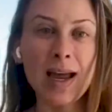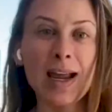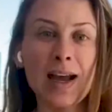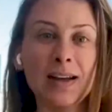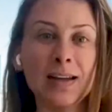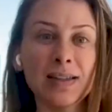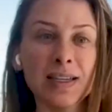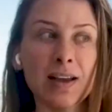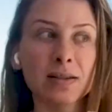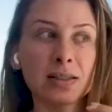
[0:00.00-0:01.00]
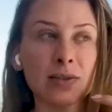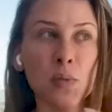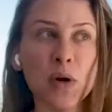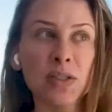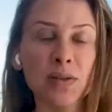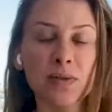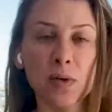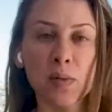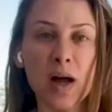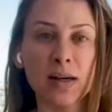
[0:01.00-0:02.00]
And it tells different parts of
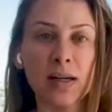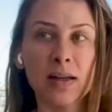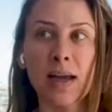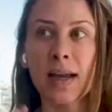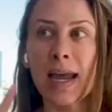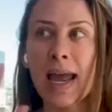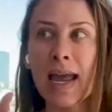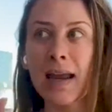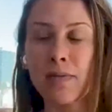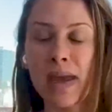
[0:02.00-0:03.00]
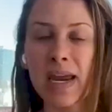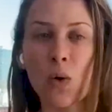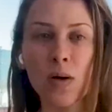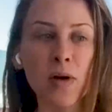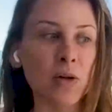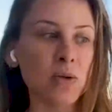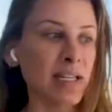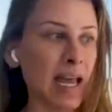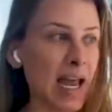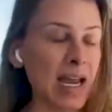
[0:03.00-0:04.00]
your body, like, hey, make hormones.
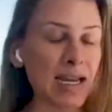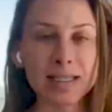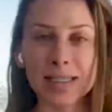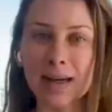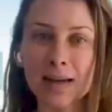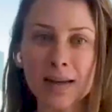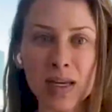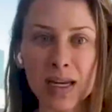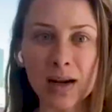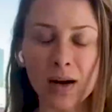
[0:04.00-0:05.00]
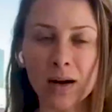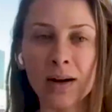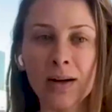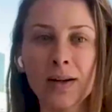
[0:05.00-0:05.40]
Hey, send them here.